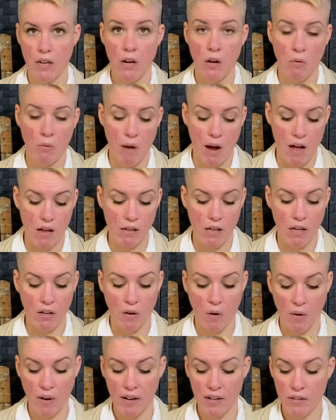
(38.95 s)
Well,
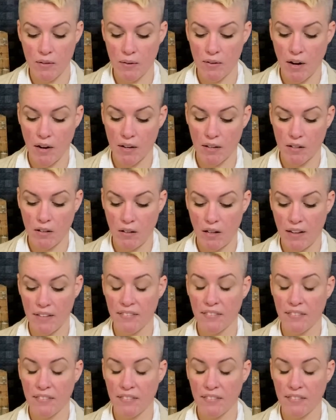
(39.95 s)
according to an article on